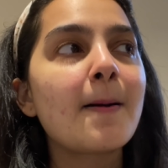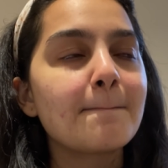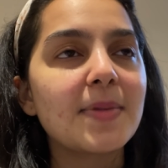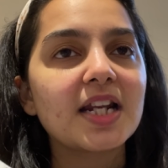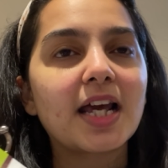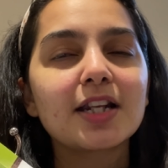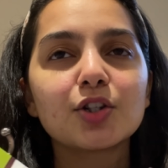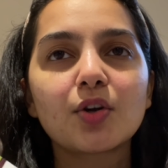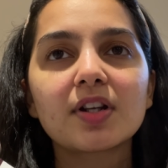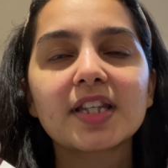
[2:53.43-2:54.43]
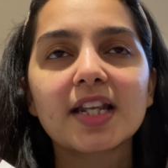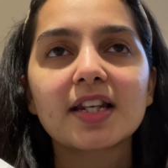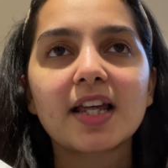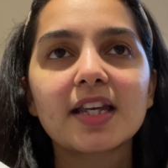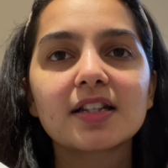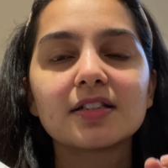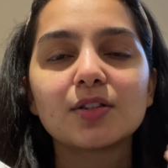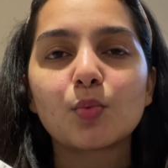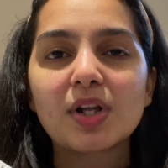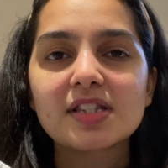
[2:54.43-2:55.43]
but i did not get like
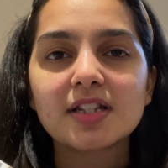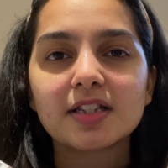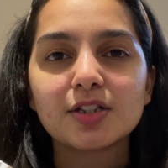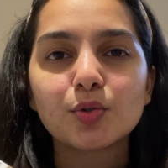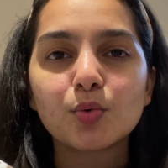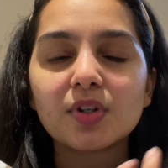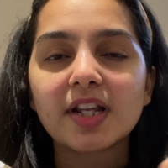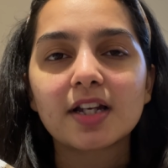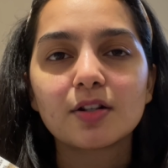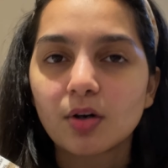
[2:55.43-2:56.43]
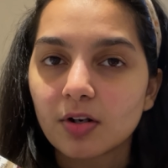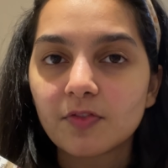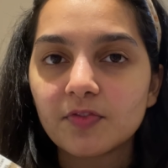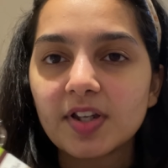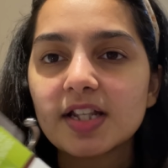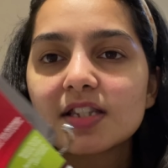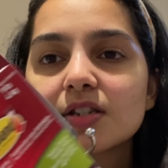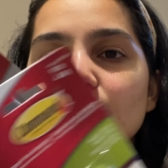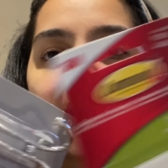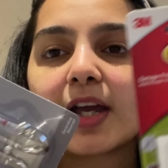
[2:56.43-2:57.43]
the ones that can hold like a lot of weight
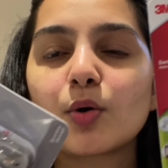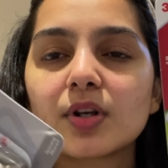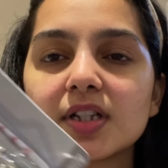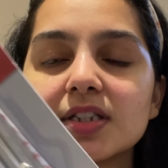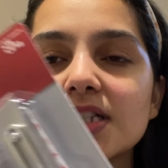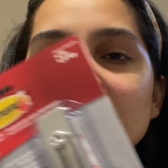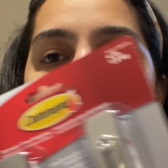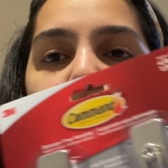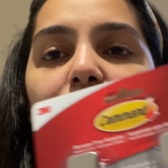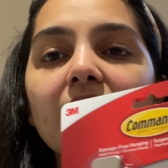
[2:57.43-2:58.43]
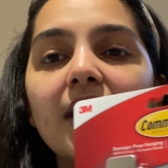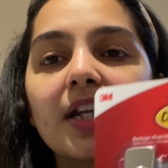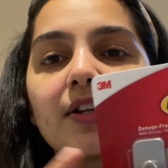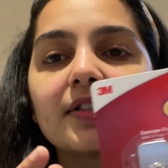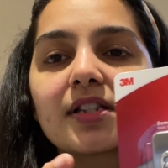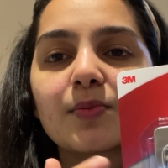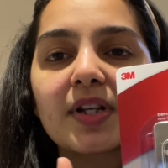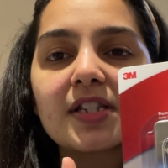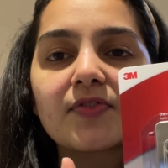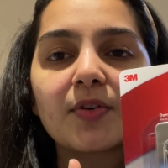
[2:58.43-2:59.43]
so i ordered these two now this
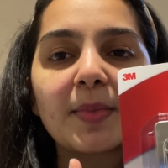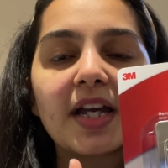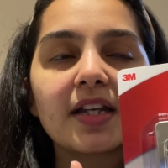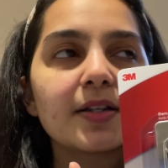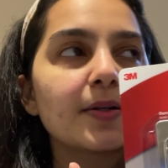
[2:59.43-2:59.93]
one's for my